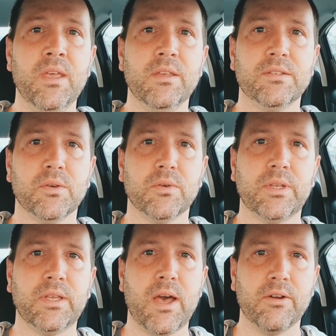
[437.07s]
So
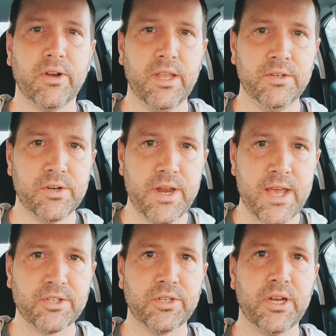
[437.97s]
Calgary
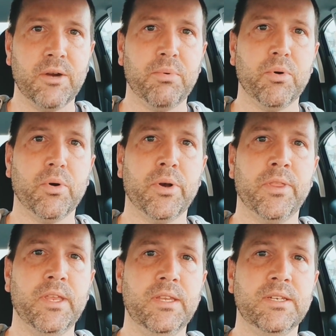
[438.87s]
International Airport, or
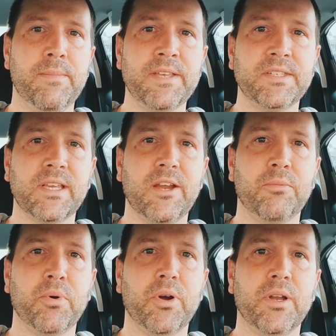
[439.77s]
the domestic
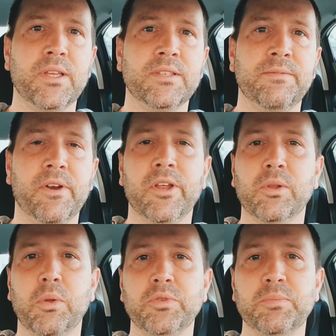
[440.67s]
airport, is very
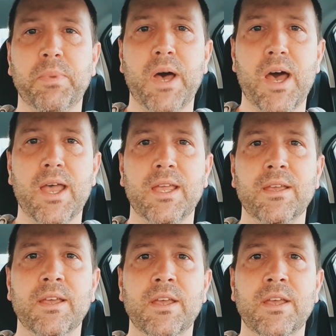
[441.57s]
close by.